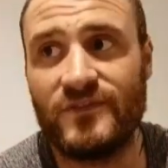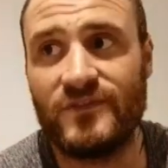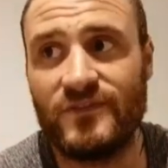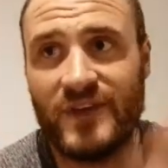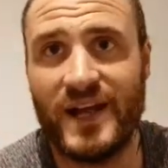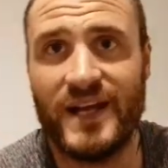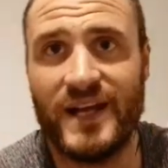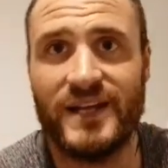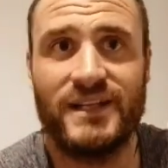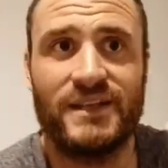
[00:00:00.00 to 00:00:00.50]

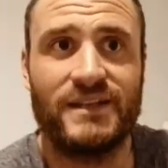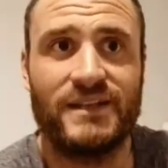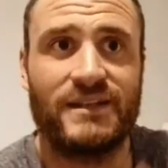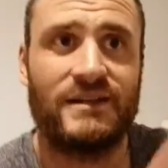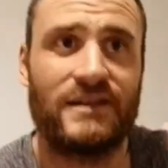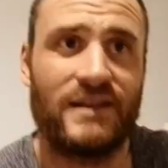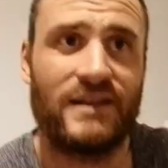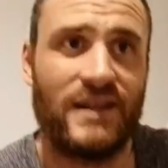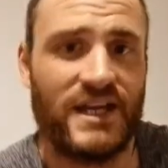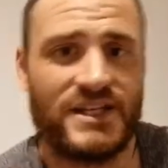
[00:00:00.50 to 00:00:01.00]
fanny
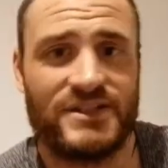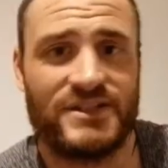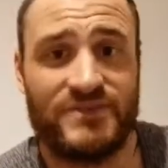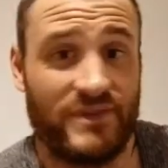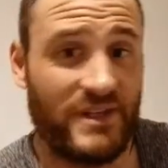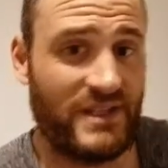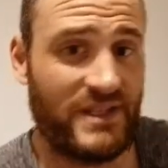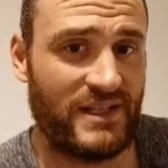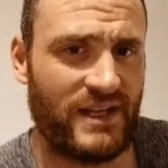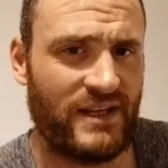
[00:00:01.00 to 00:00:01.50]
and
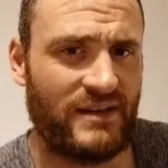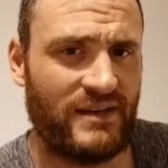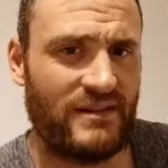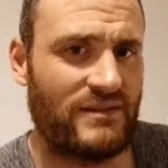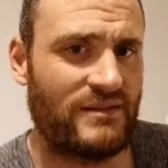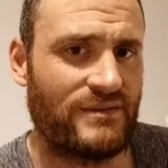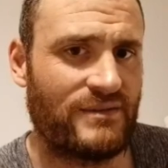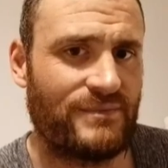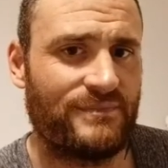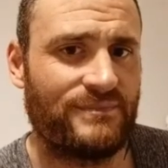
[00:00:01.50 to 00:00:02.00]
atrophy
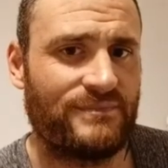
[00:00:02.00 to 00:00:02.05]
together.